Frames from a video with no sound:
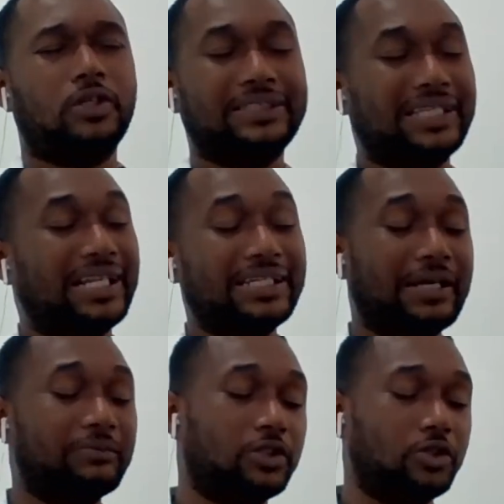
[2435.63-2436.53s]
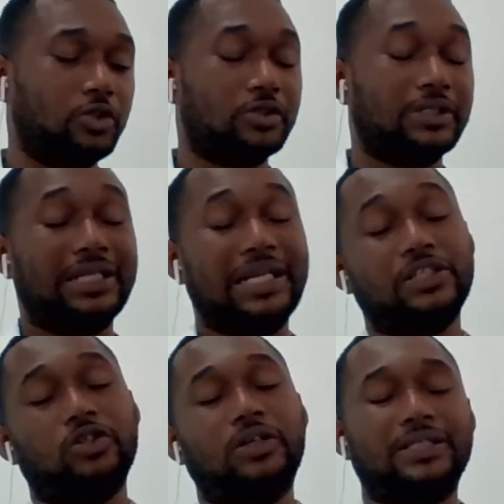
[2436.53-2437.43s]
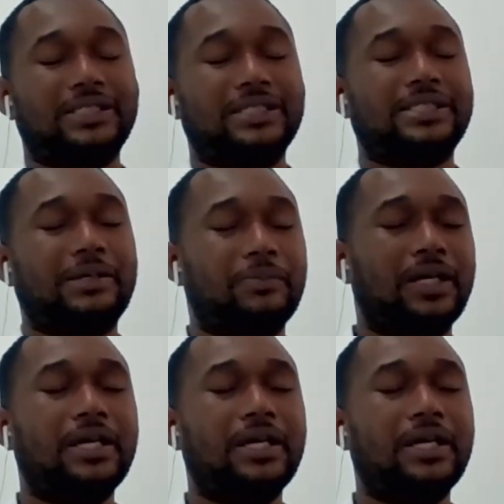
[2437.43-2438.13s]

You're telling them to use an electronic system.